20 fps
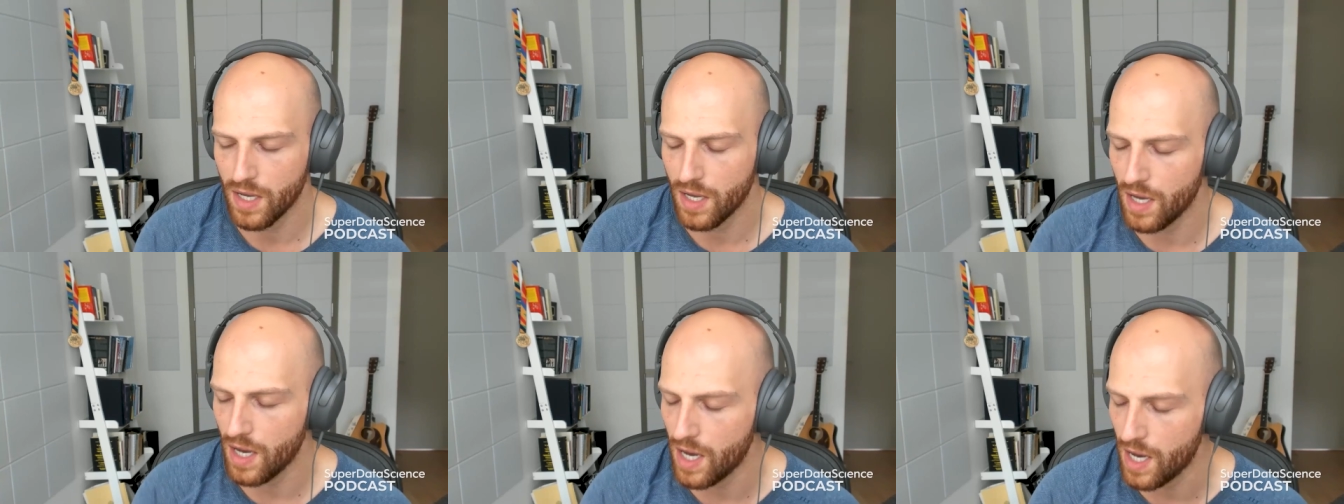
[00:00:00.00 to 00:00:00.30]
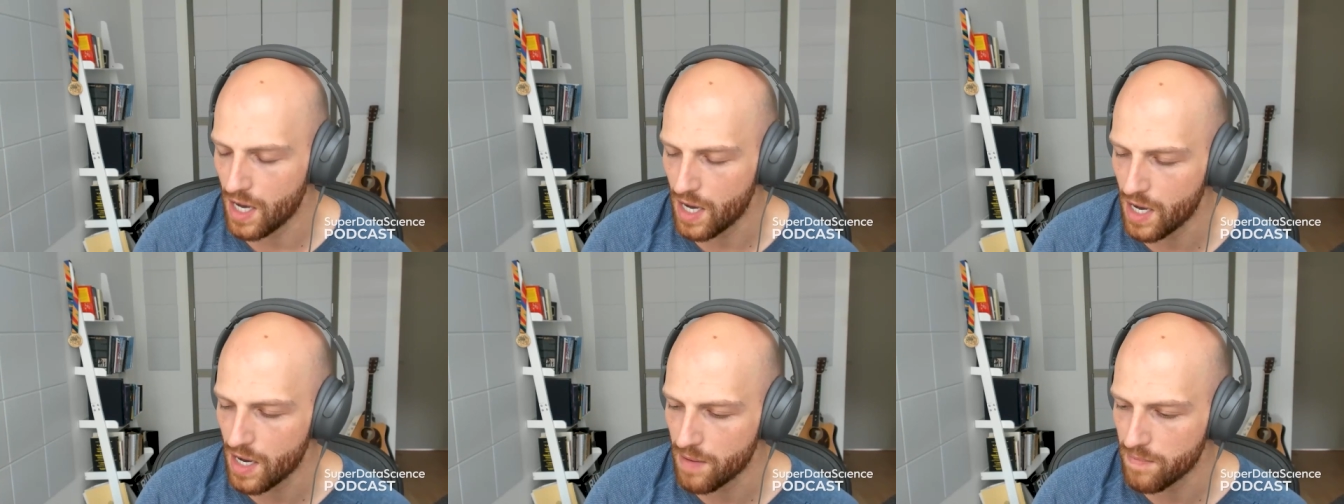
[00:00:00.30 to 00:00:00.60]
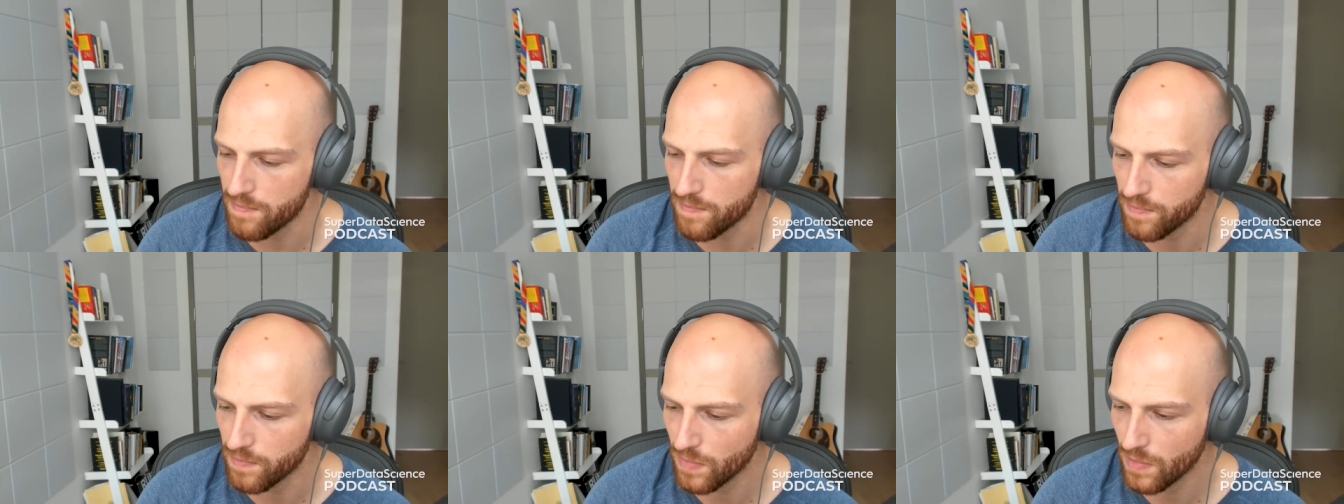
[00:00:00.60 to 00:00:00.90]

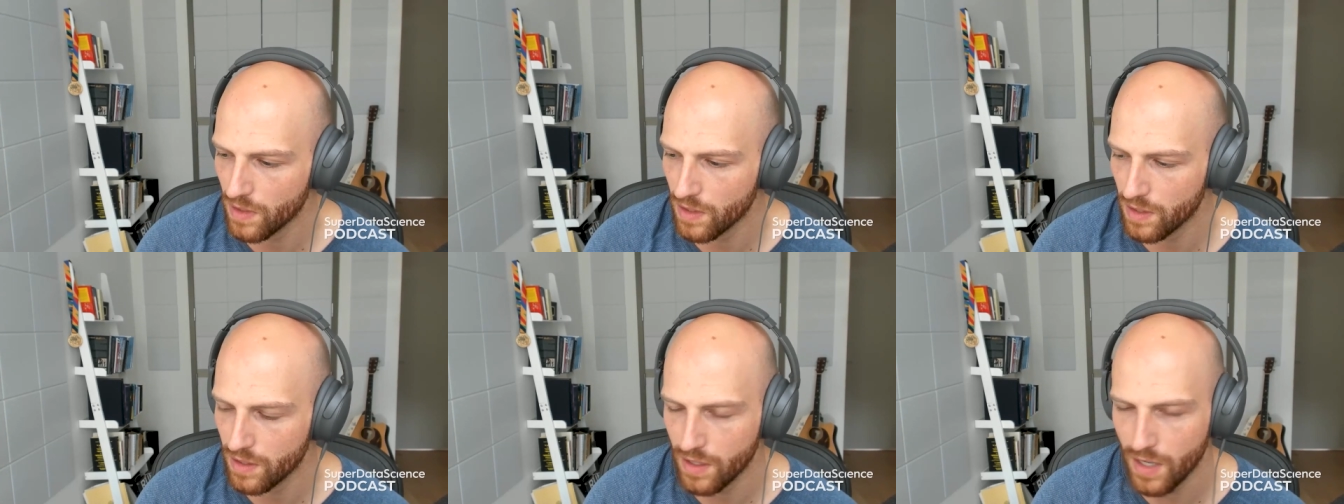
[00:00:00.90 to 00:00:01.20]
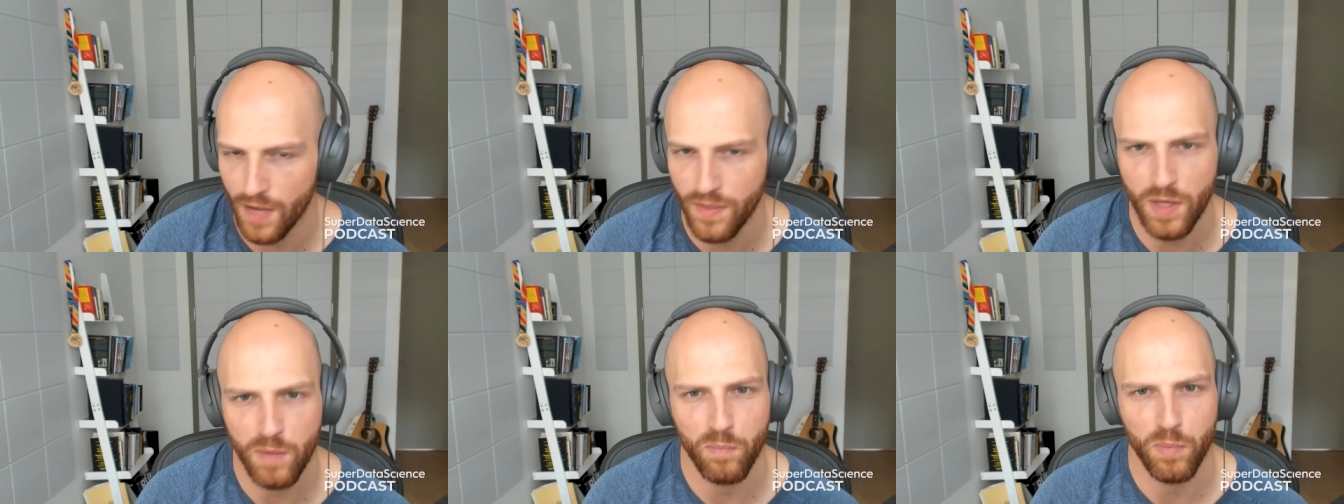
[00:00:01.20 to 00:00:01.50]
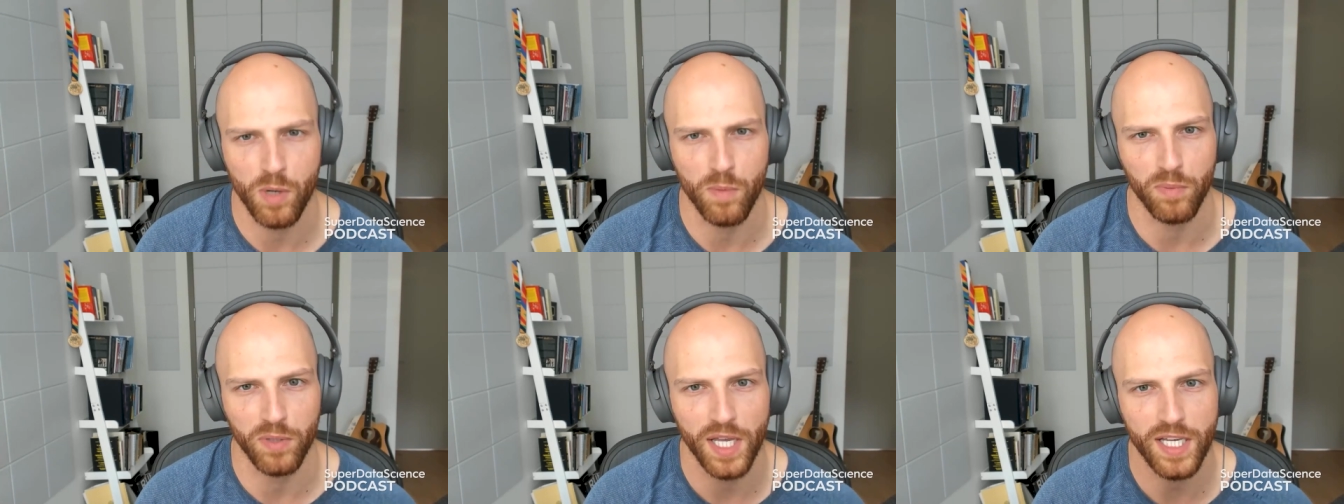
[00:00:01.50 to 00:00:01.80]
um, I think
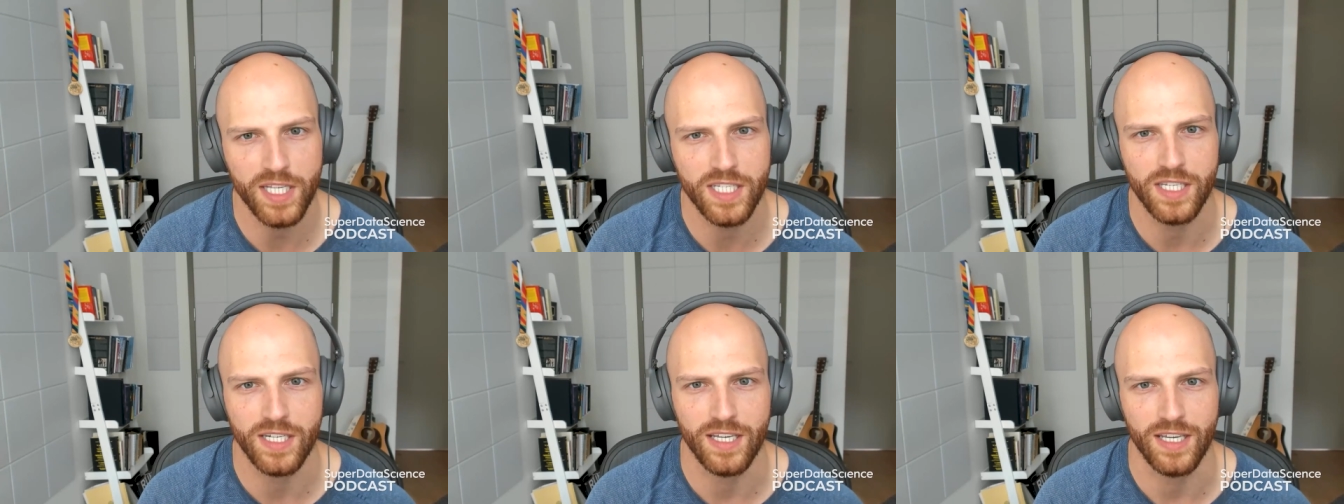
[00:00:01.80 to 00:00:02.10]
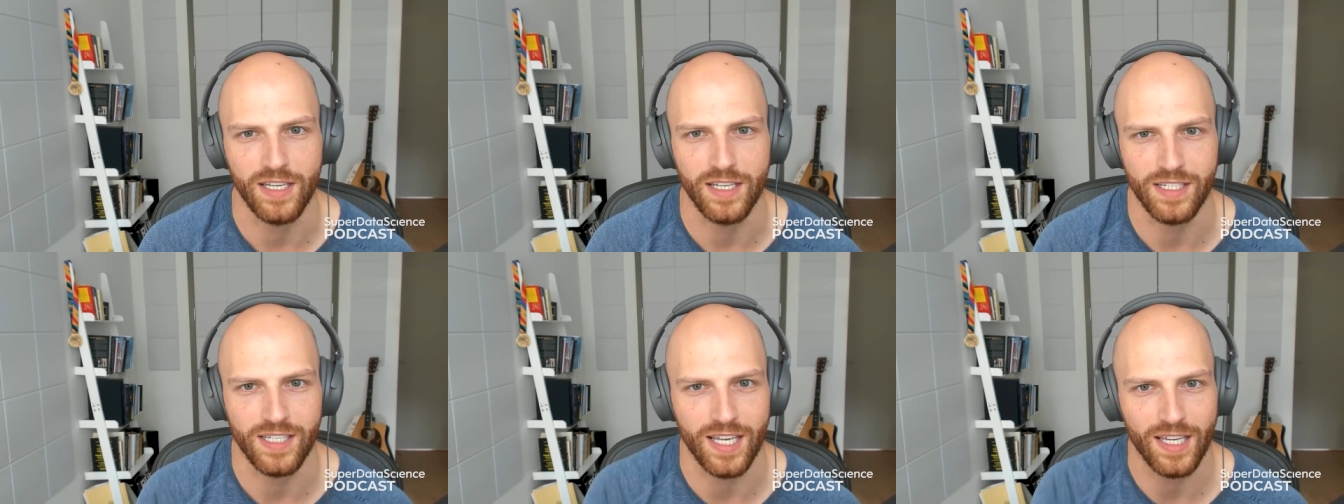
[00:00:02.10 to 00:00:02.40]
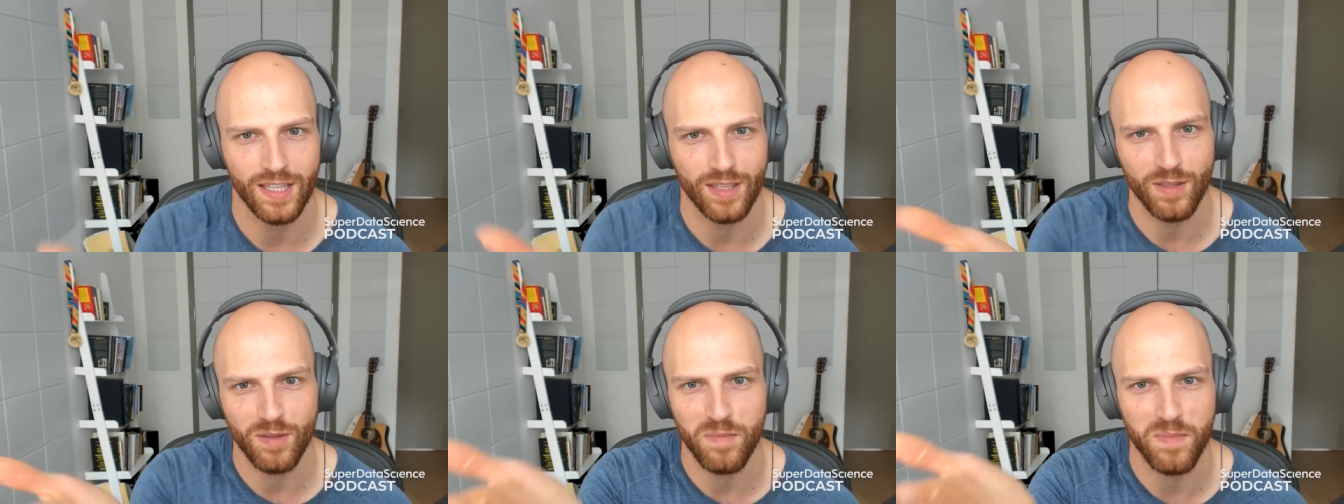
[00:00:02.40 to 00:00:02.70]
perplexity is
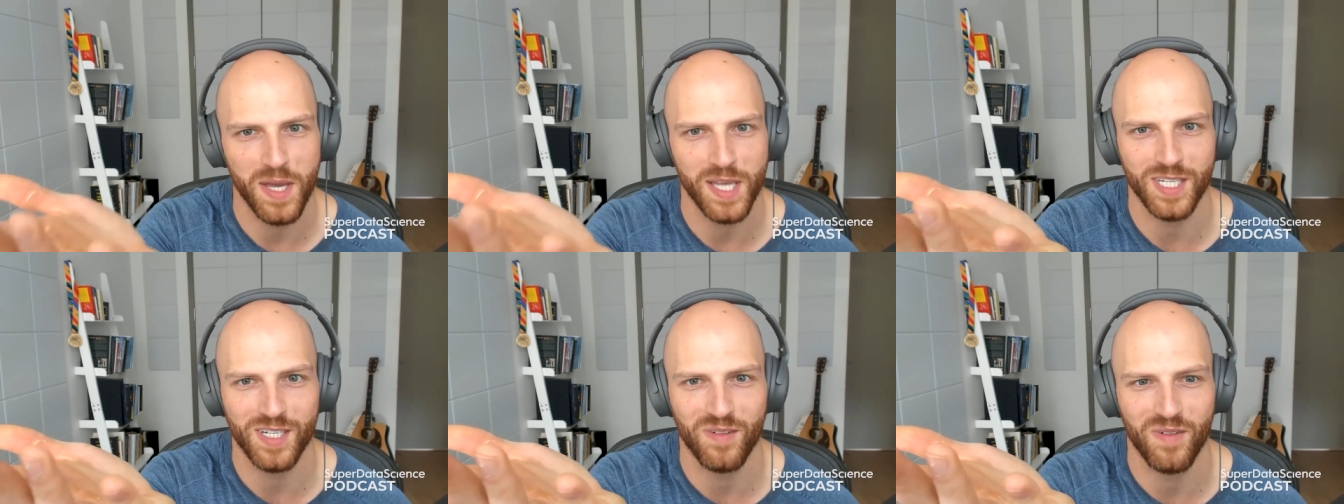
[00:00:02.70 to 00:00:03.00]
like the best